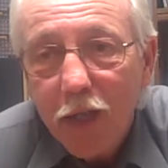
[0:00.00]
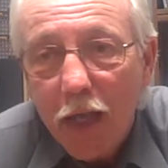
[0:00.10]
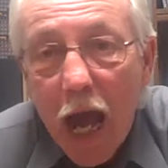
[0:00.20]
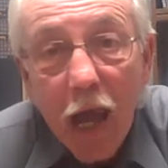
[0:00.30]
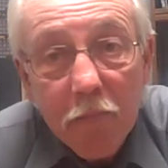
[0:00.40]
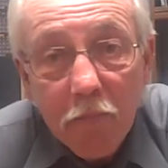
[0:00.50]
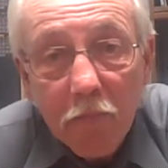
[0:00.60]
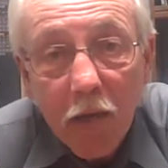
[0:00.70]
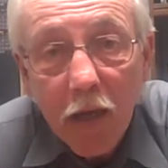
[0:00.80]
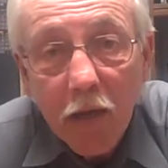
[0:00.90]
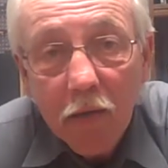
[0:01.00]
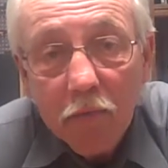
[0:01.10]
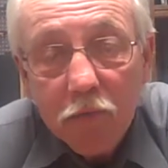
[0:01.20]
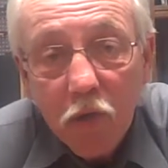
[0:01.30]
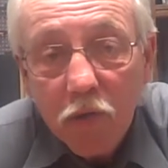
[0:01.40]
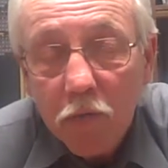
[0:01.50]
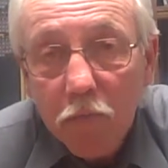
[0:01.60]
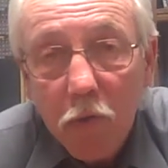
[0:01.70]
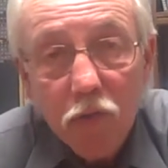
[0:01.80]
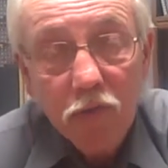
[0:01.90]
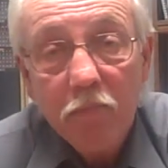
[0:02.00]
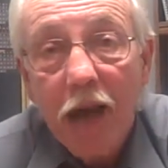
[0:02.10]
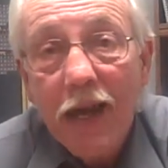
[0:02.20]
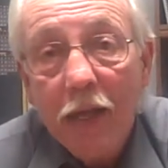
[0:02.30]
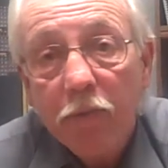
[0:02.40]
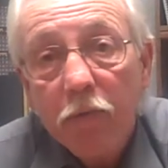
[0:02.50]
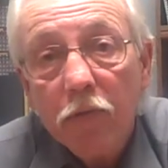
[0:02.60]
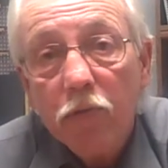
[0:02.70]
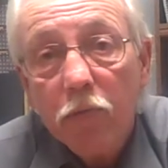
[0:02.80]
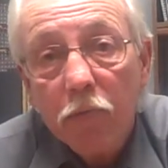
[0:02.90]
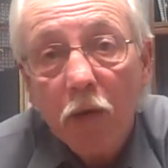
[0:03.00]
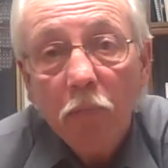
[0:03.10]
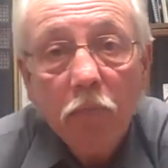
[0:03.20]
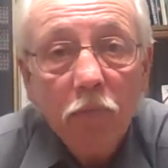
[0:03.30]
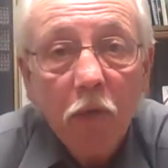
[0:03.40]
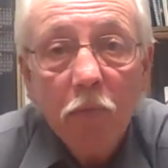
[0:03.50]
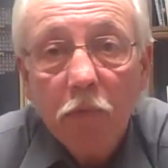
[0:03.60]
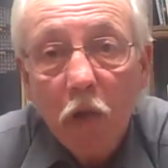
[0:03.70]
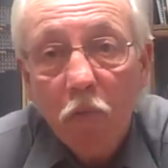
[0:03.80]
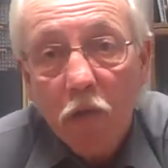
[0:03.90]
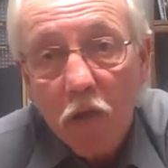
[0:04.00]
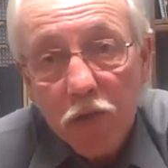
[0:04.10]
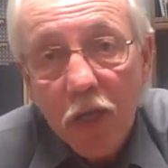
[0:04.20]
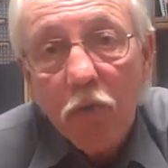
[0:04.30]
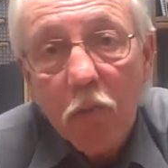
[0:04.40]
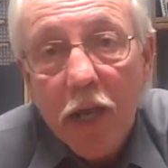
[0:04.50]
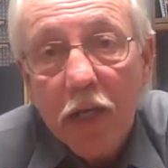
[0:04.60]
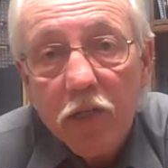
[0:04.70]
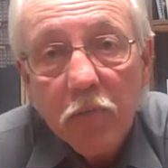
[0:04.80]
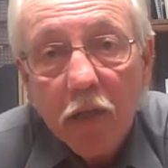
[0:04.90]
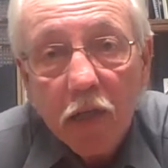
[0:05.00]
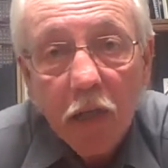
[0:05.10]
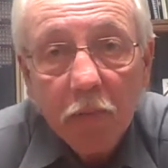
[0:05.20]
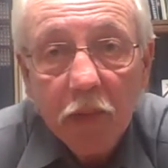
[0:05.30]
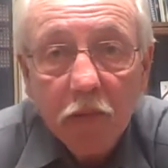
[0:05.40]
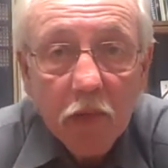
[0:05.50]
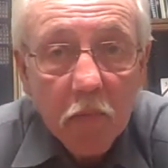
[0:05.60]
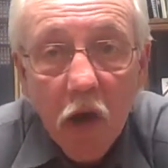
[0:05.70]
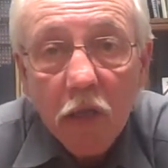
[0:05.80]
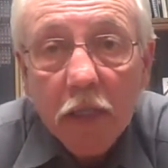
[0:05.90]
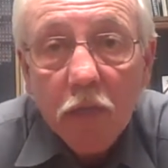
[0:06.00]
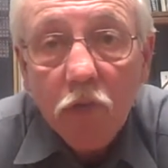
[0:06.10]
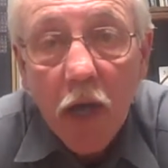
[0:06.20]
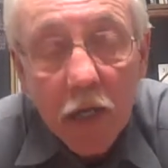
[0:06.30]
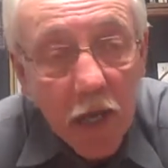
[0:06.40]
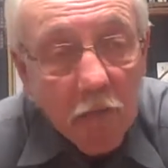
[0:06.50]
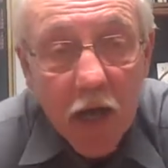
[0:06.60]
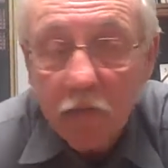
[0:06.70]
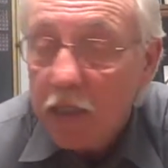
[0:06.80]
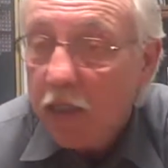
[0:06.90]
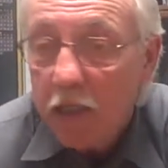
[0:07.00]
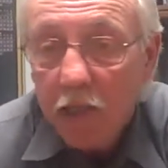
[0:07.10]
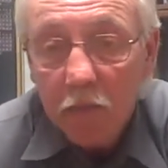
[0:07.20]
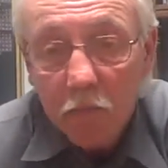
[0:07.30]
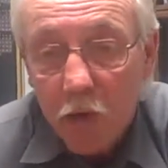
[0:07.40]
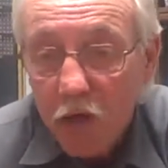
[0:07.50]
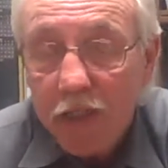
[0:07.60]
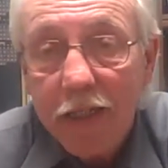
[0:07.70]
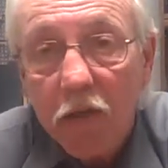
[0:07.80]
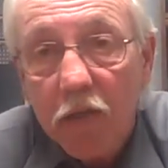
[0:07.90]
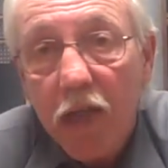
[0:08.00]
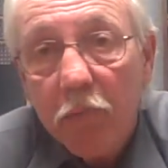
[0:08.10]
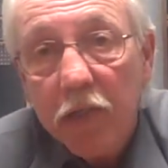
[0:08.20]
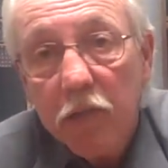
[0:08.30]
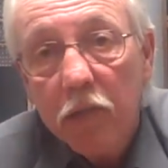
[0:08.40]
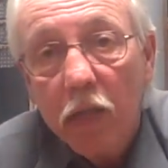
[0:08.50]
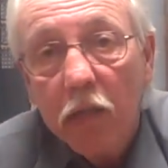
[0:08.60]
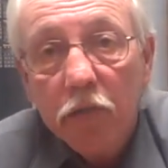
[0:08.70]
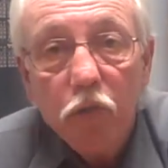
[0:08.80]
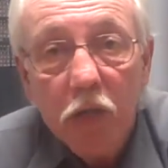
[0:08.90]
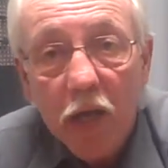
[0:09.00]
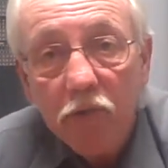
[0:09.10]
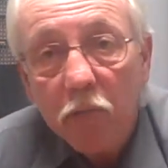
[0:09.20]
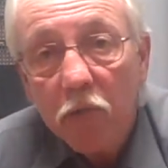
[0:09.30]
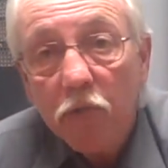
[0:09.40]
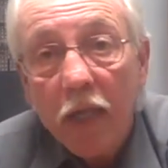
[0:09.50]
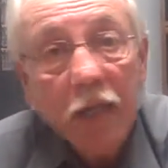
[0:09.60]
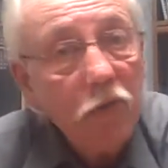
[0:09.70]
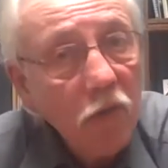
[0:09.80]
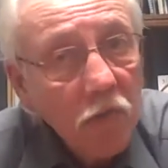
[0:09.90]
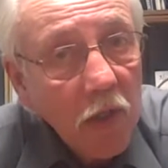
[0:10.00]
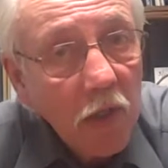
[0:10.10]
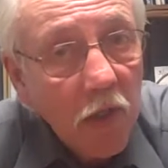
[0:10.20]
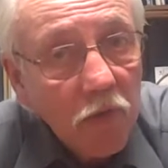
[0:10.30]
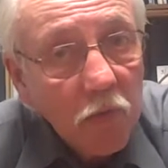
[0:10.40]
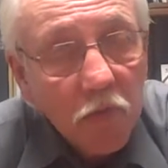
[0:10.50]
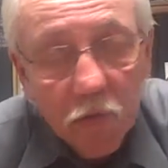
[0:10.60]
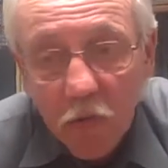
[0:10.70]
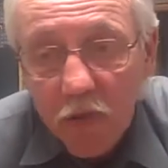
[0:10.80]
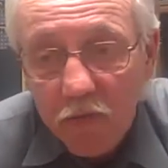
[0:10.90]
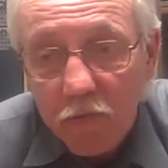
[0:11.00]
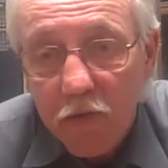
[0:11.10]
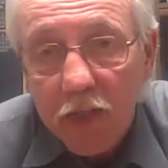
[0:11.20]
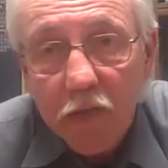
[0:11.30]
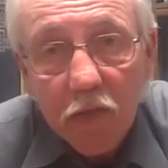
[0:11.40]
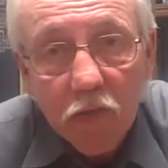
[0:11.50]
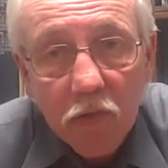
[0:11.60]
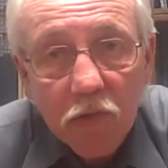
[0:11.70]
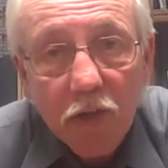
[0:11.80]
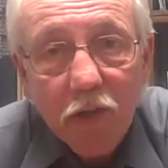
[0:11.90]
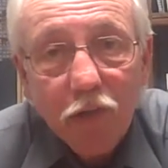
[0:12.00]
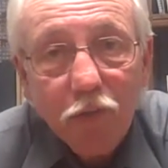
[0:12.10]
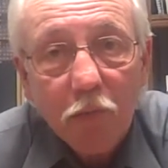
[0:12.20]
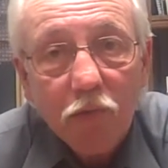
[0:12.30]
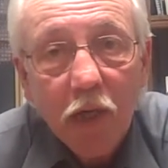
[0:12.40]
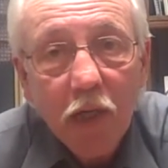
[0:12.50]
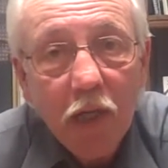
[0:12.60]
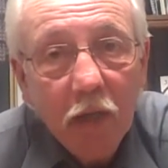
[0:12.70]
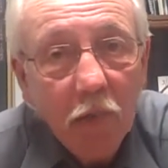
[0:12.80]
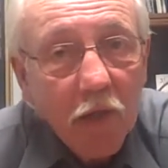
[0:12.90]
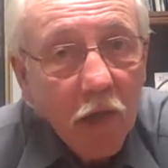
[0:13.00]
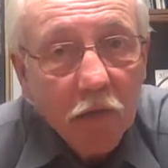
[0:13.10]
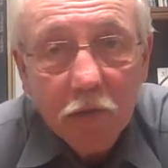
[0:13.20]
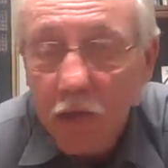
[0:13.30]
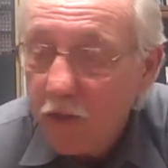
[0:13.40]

I'm turned most of my efforts from the overall general management of the company to the marketing side. I'm out marketing our company to new customers and existing customers. Don't ever forget the existing customers, because